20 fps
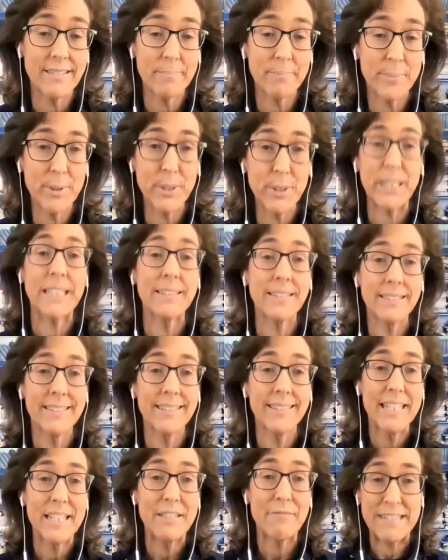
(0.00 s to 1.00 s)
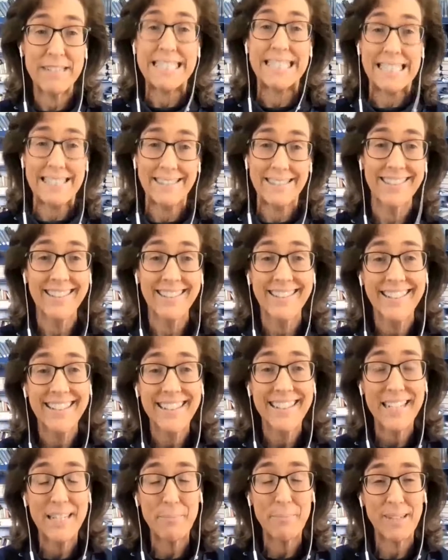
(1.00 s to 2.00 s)
putting reason
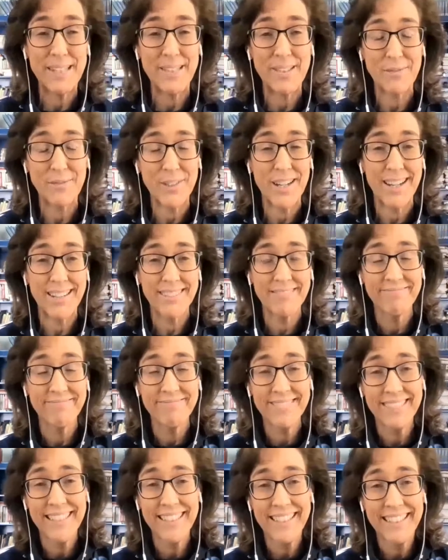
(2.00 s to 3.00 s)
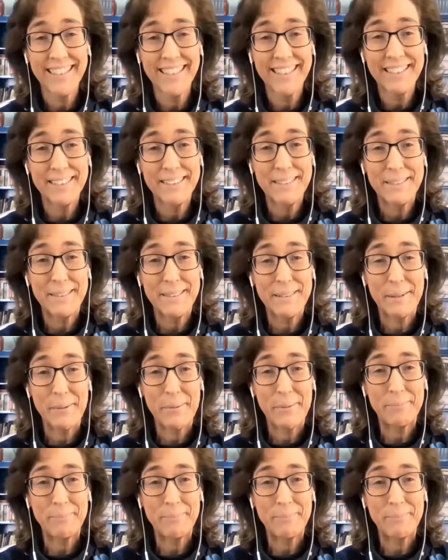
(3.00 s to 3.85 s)
in place of God. So,